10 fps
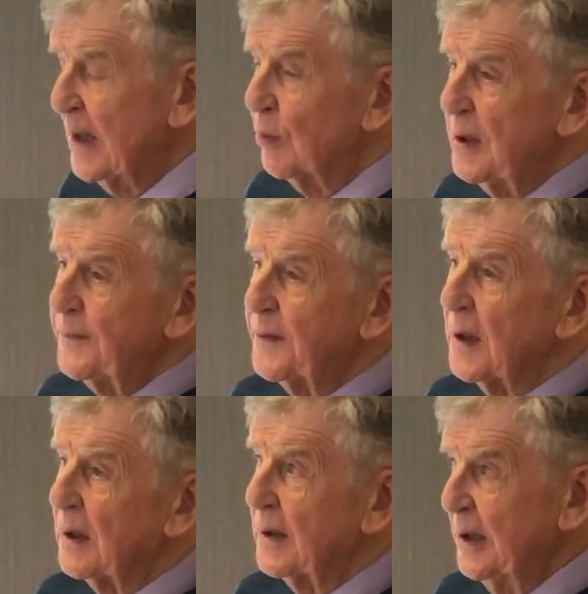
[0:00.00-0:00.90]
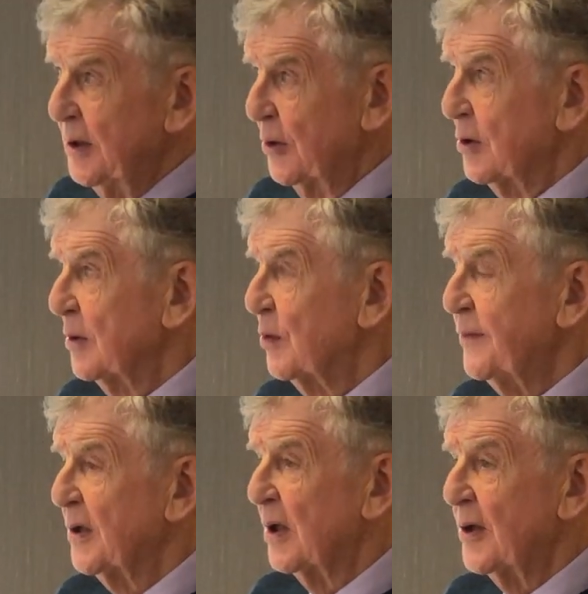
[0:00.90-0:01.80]
We've got in Europe,
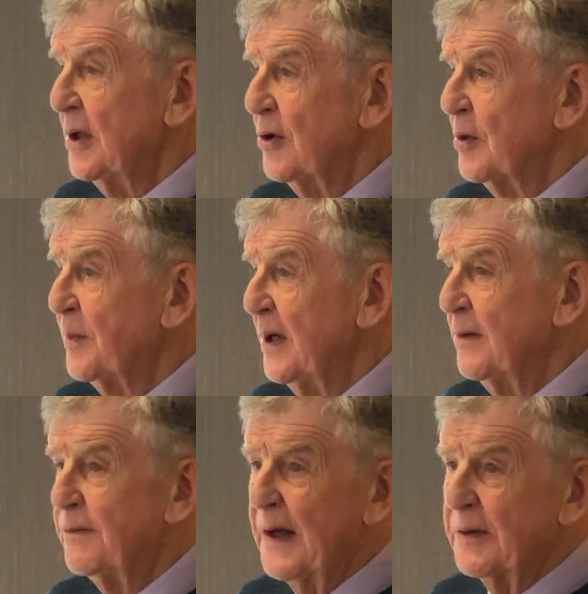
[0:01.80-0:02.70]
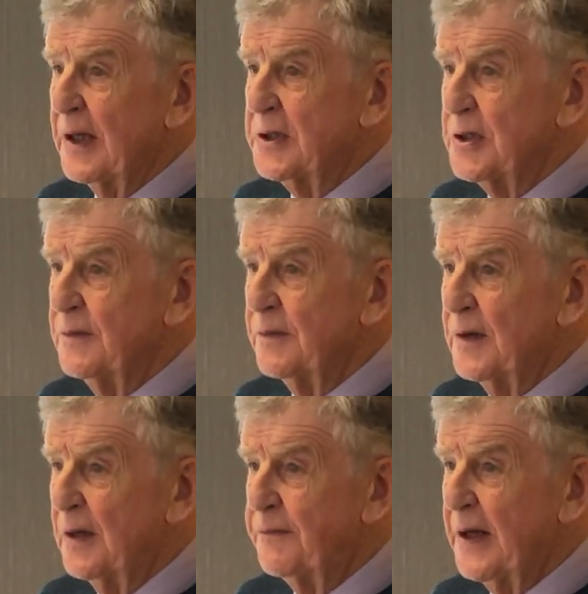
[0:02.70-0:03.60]
we've got the European
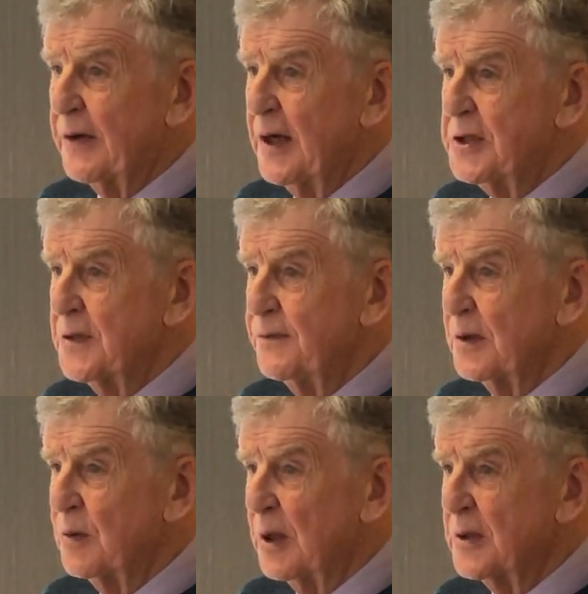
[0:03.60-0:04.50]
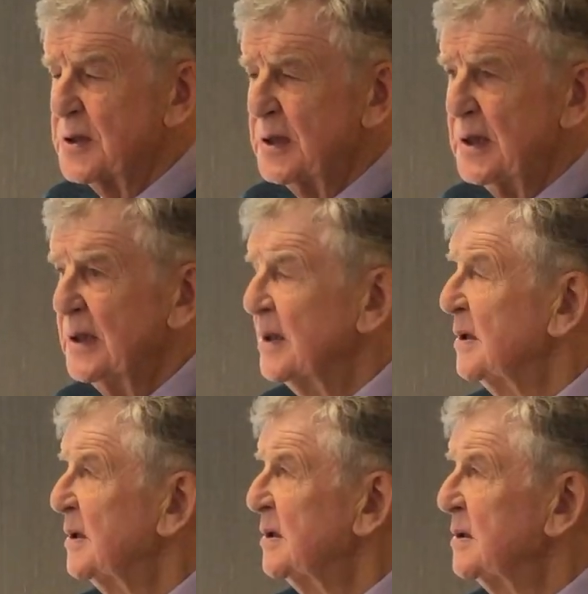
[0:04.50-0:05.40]
Federation for Quality.
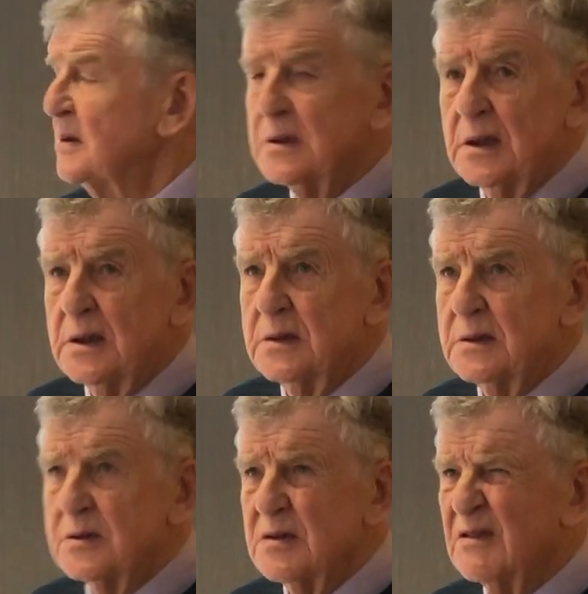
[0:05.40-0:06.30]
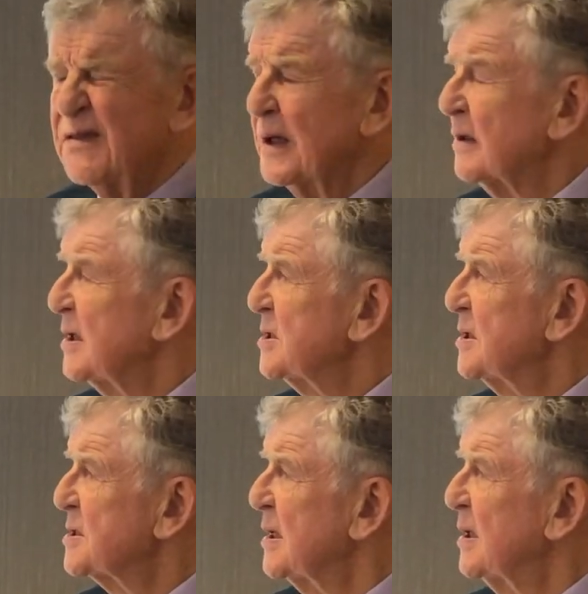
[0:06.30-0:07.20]
It's not a federation,
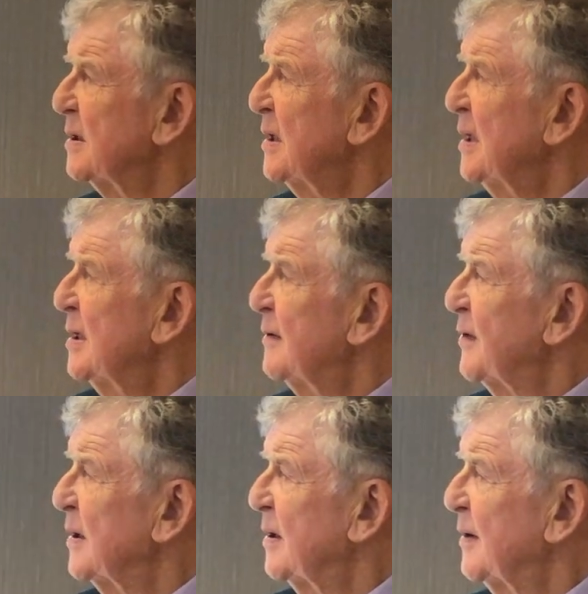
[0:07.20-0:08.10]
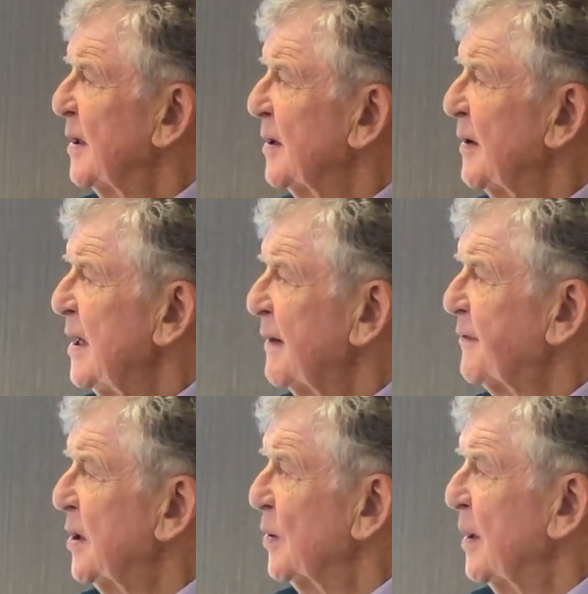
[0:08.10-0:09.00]
is it? For
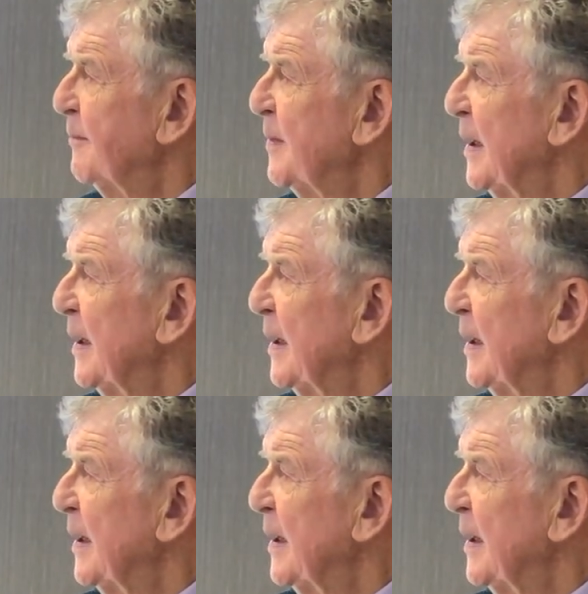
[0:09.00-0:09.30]
EFQM.